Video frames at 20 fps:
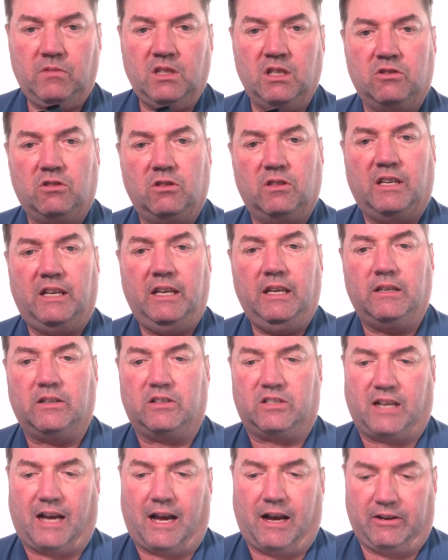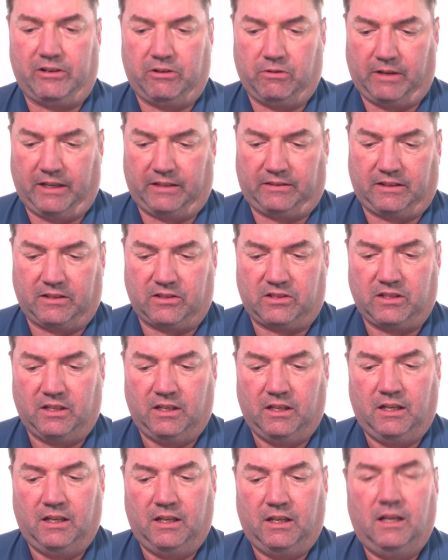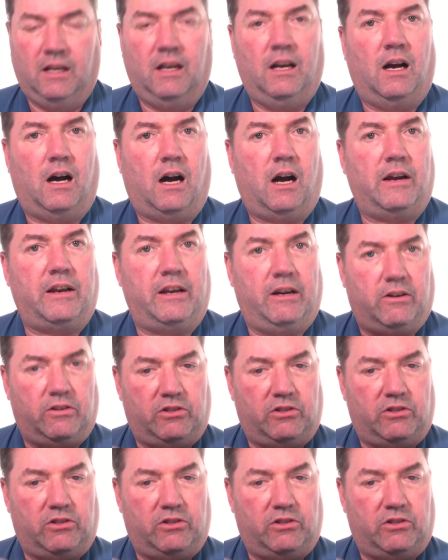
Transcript: So the key is to how do you get this on here